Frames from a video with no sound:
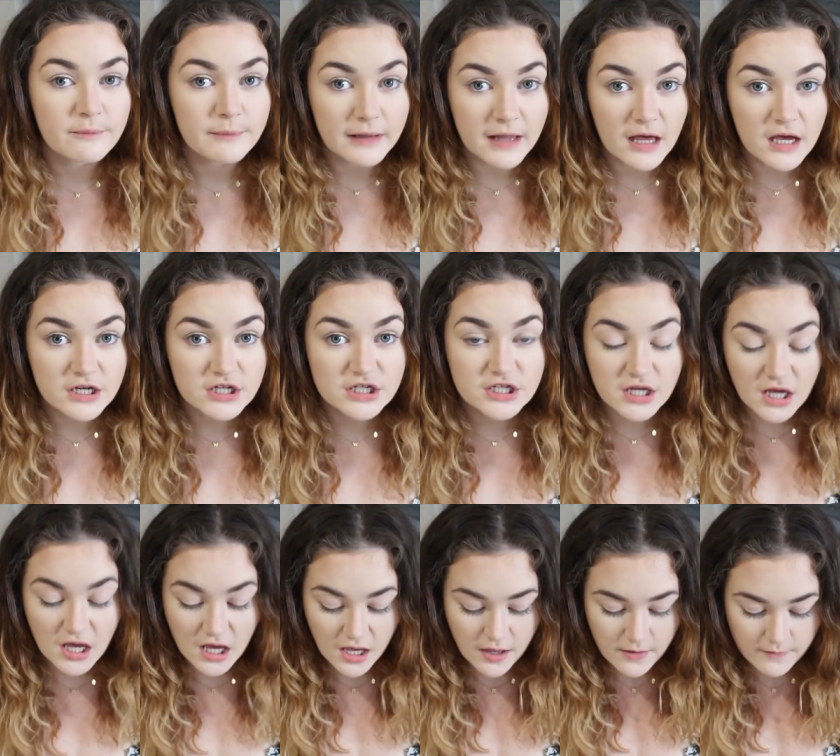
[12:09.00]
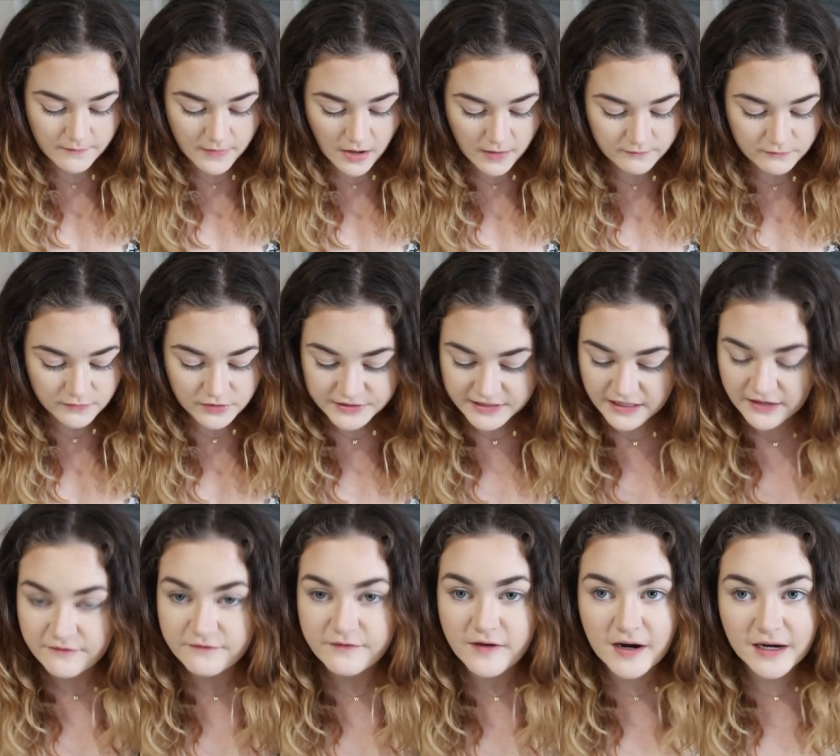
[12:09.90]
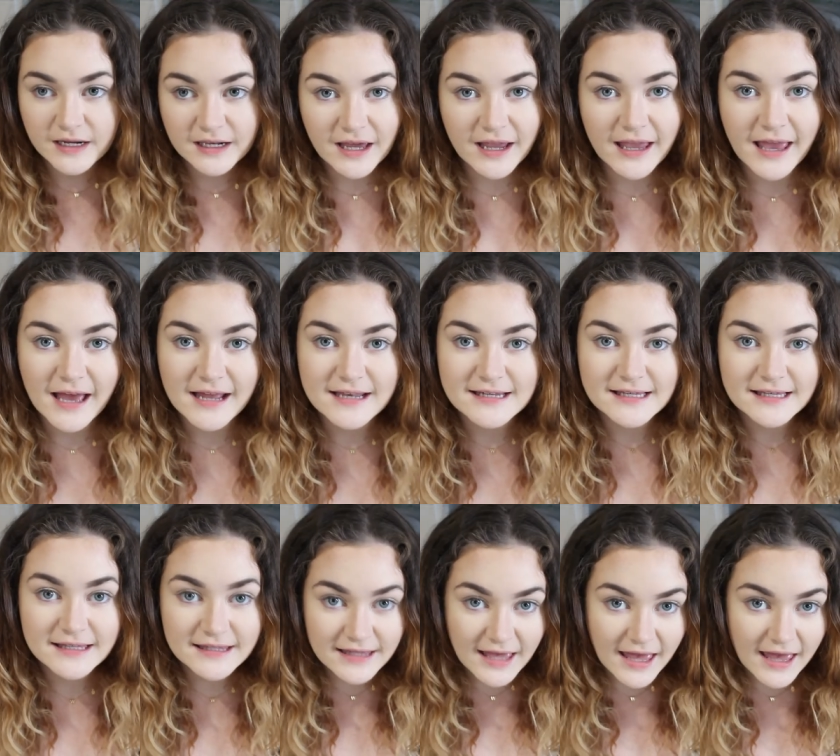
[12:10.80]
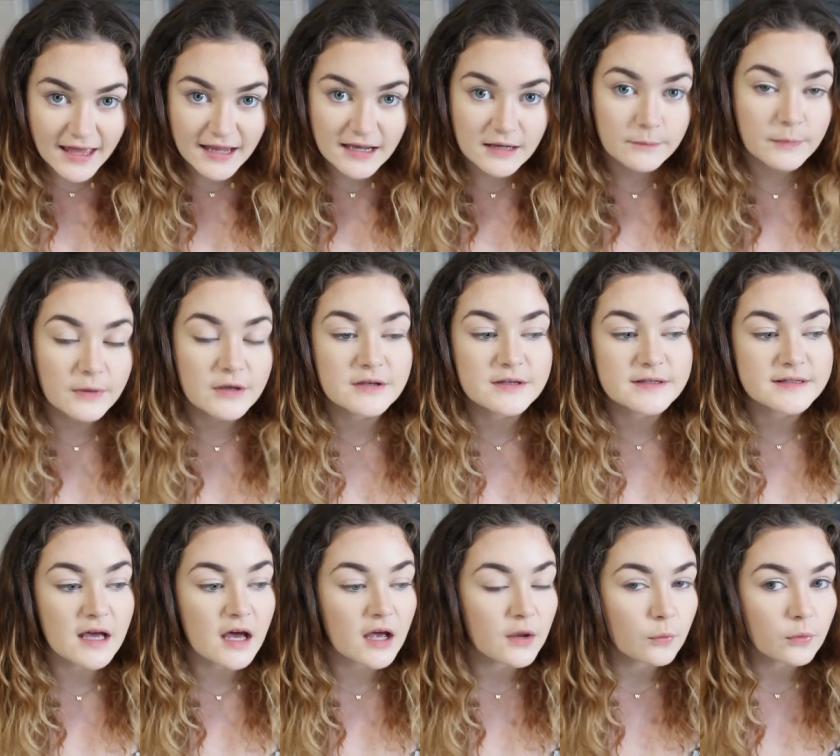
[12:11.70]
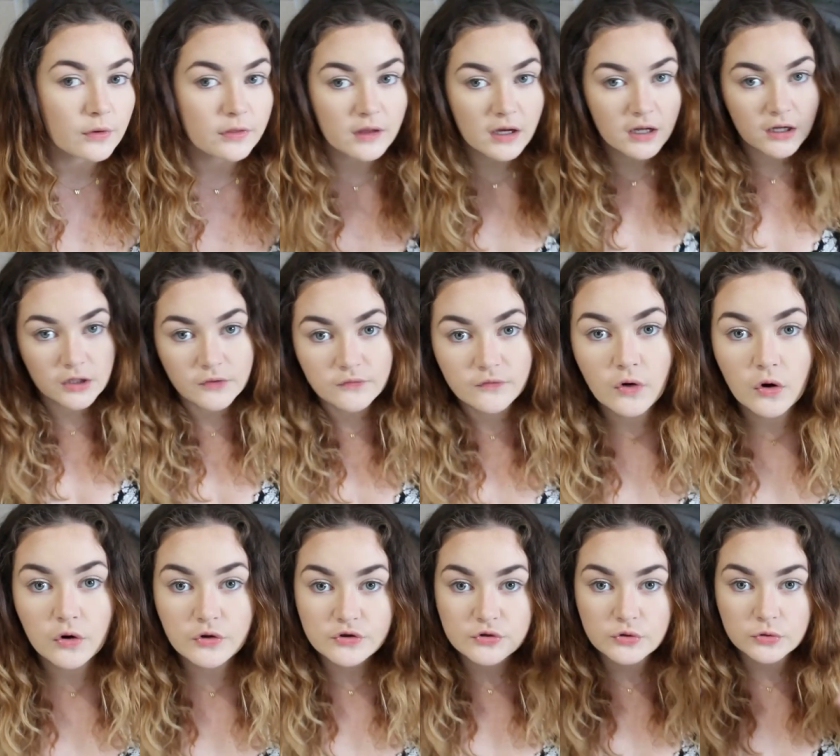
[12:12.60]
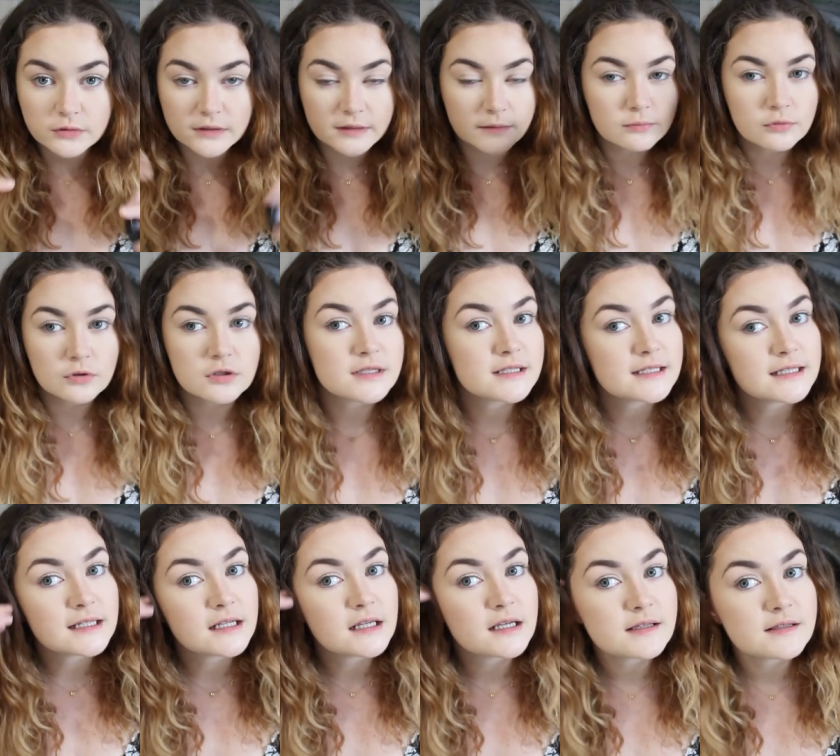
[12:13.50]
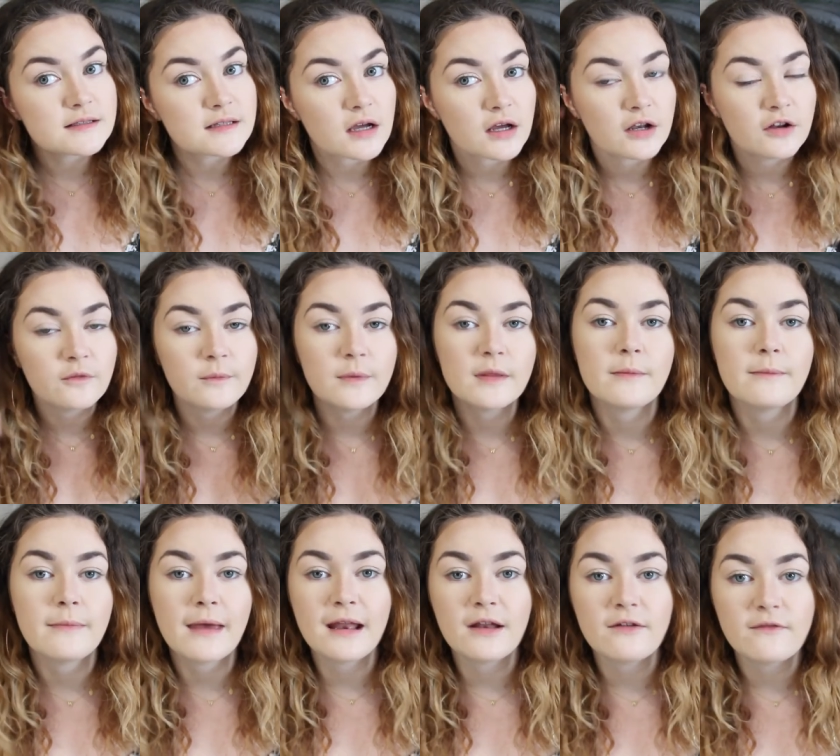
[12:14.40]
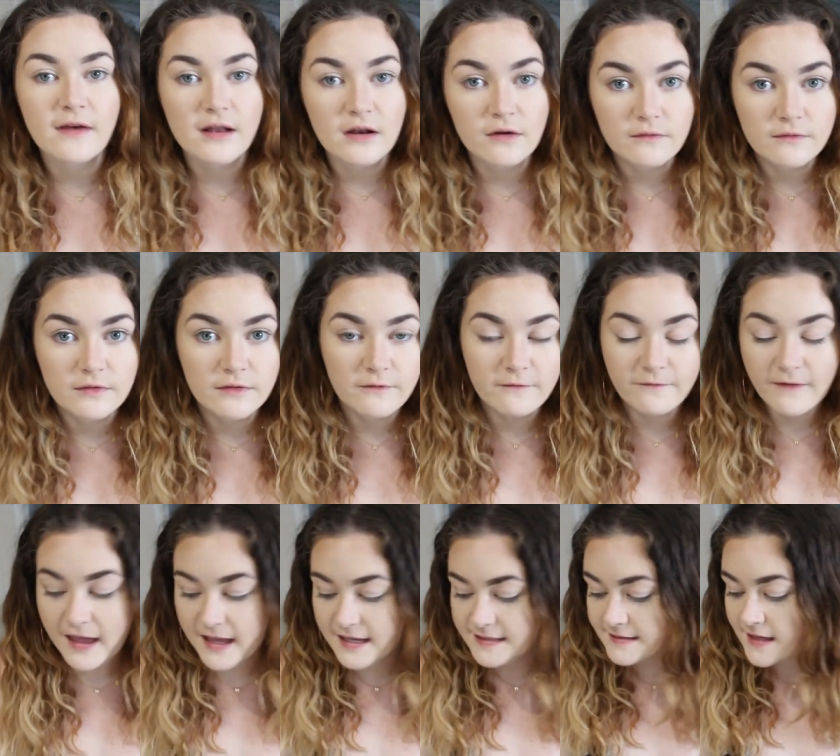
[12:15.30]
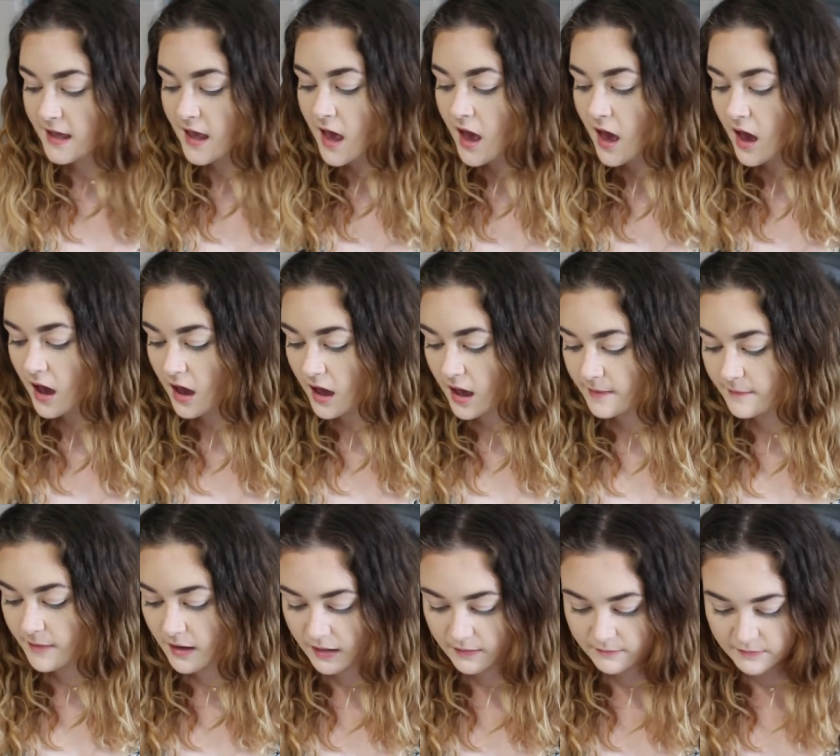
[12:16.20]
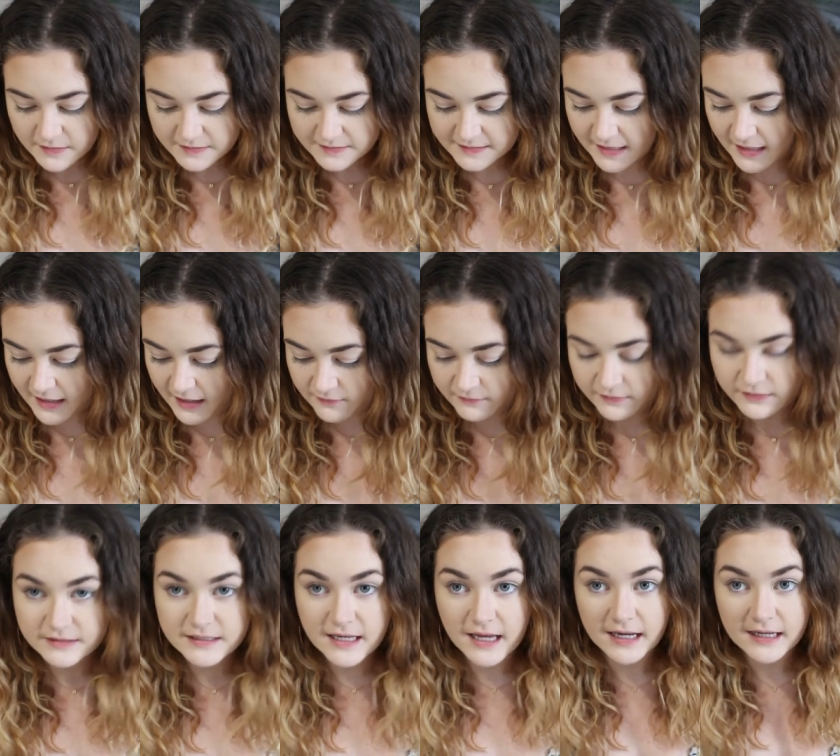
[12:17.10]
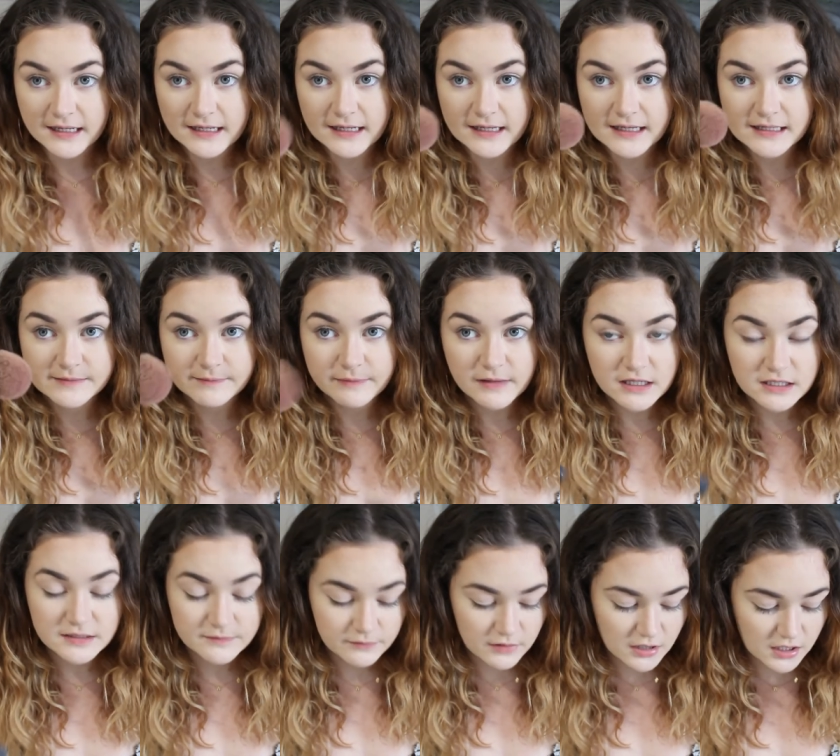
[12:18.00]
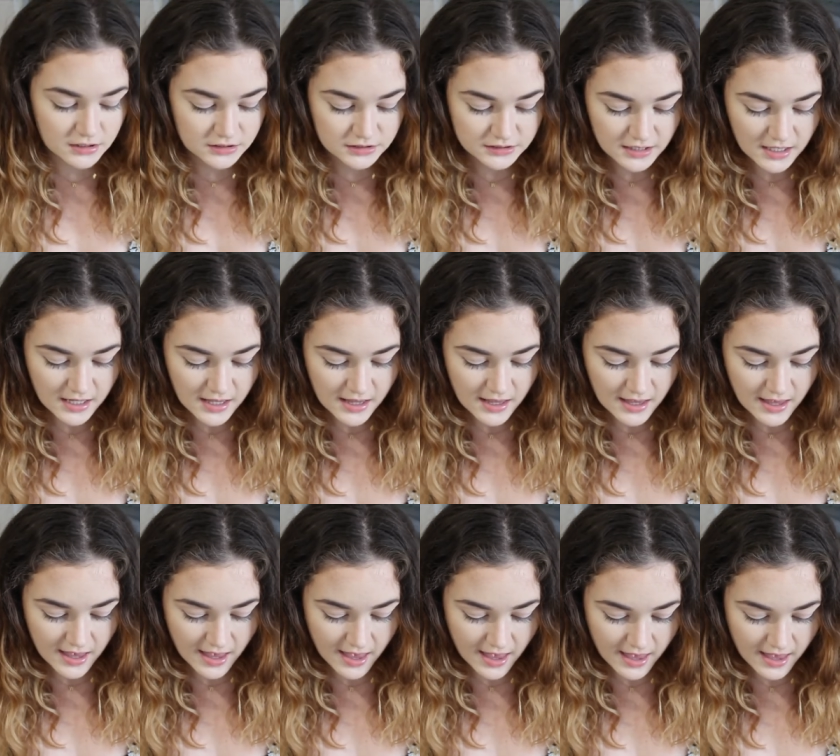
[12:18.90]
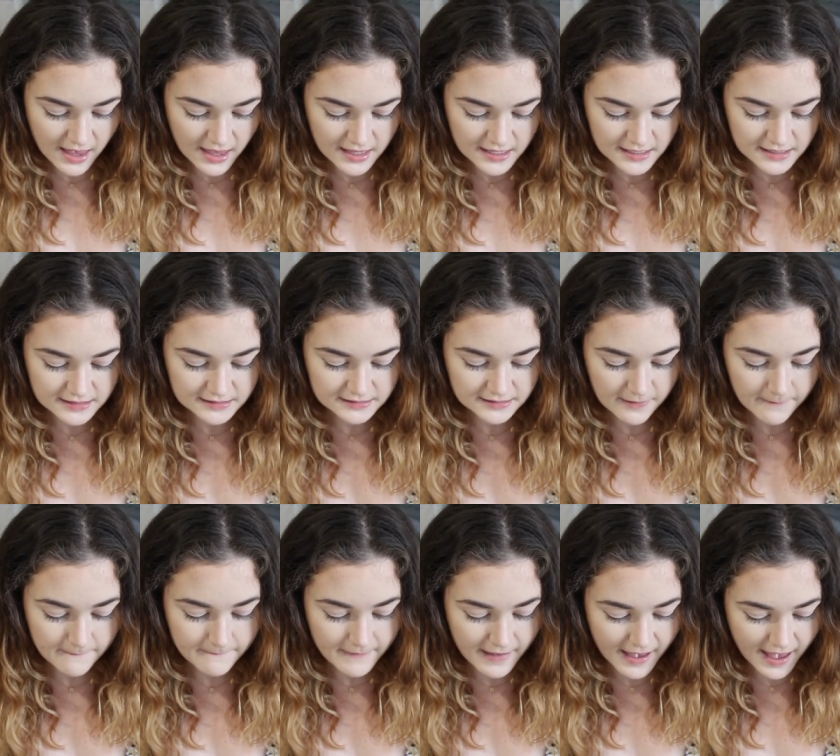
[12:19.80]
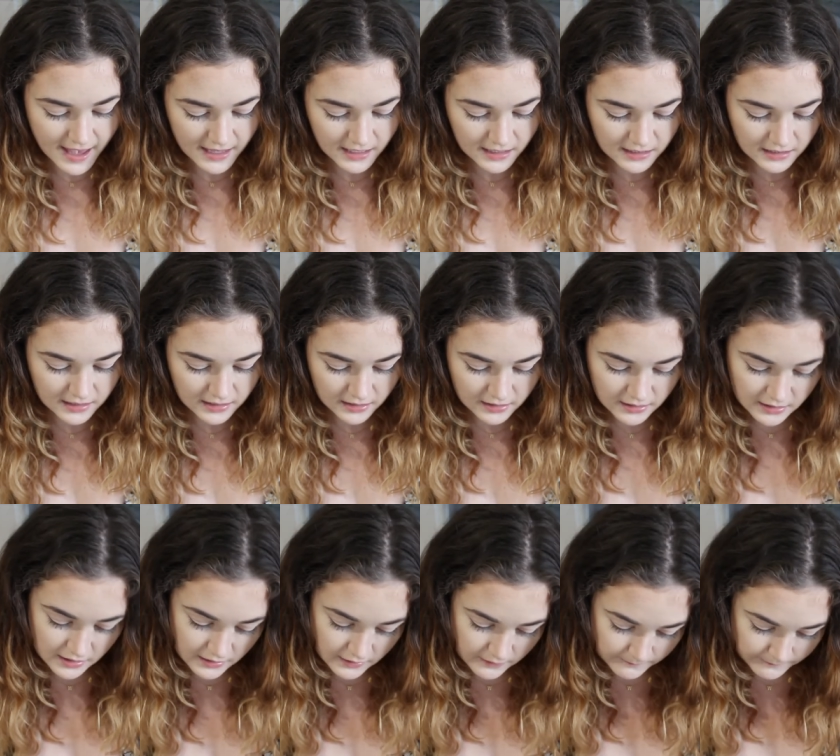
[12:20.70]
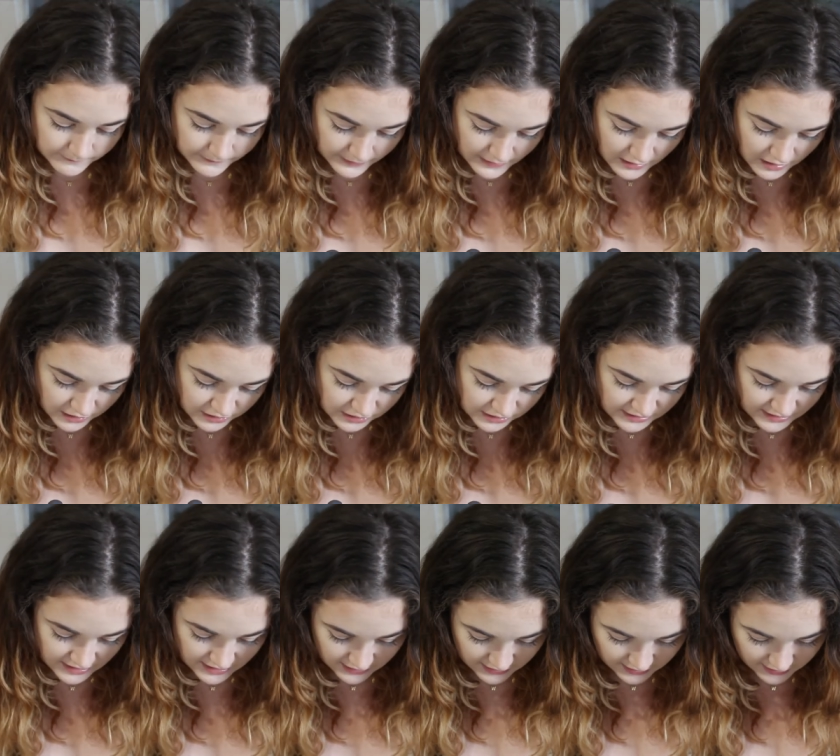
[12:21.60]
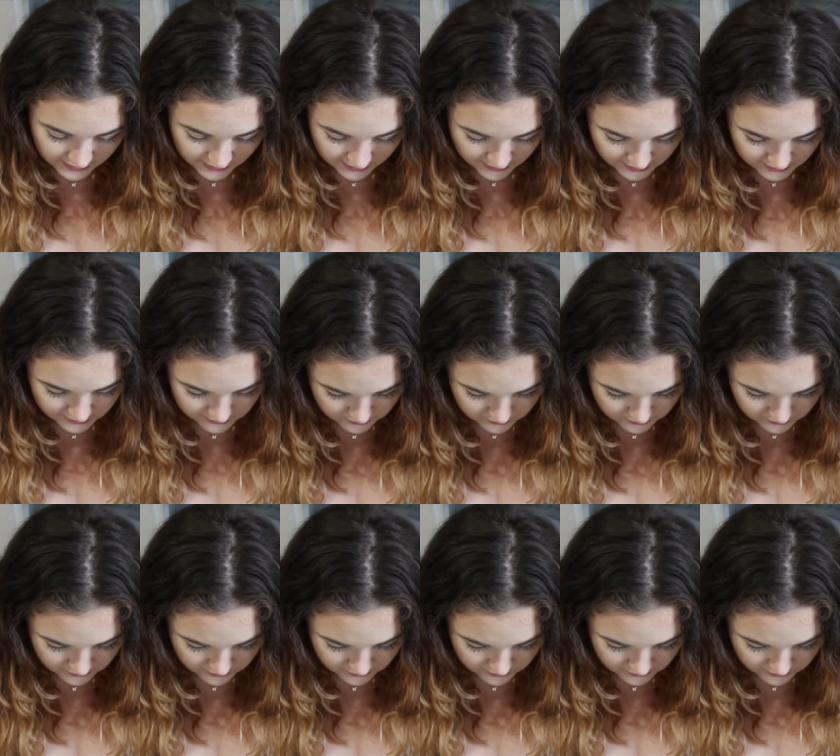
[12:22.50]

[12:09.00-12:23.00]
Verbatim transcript: blush. Um, I'm using a very light hand again because I want the kind of contoury bronziness to kind of be the main event of the face. Um, I am using a Real Techniques blush brush and MAC blush in